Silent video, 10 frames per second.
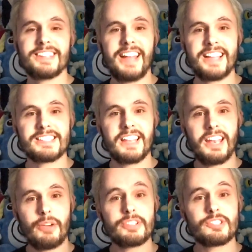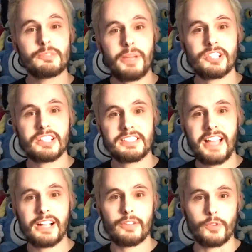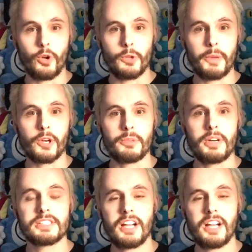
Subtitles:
and has the lowest special attack of all Pokemon,